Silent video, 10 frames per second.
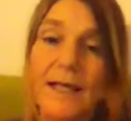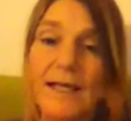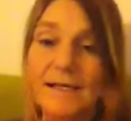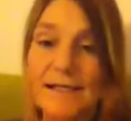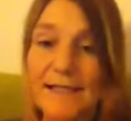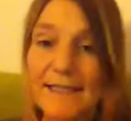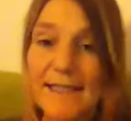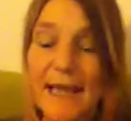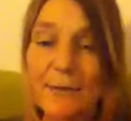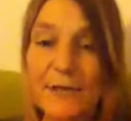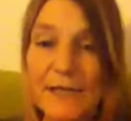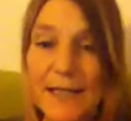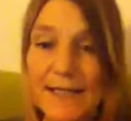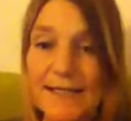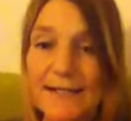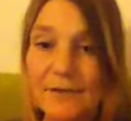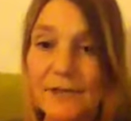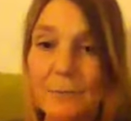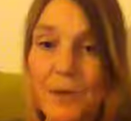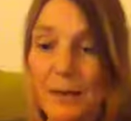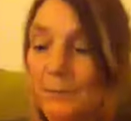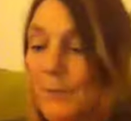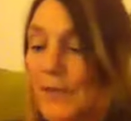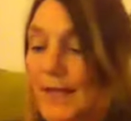insulin's calculated on your pump,